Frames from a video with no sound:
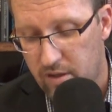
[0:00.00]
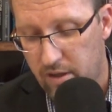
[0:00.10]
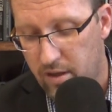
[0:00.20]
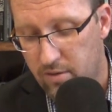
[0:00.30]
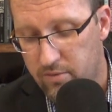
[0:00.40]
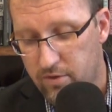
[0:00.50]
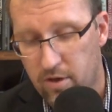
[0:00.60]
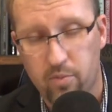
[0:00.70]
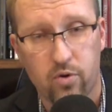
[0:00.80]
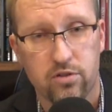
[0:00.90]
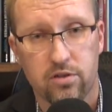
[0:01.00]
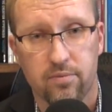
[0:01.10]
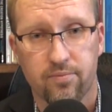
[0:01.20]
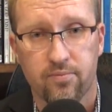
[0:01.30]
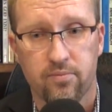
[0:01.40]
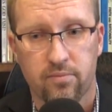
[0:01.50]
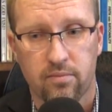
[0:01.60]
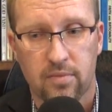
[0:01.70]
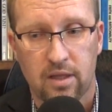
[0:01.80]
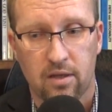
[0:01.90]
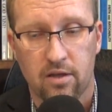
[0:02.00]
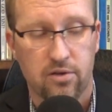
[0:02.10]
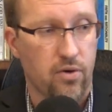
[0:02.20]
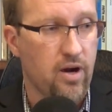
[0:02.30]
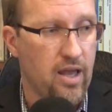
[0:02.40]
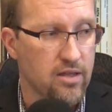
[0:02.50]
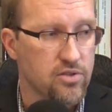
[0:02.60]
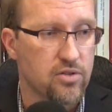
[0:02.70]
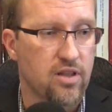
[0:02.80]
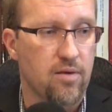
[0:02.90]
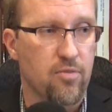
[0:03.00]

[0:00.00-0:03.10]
of abortion. So our answer to that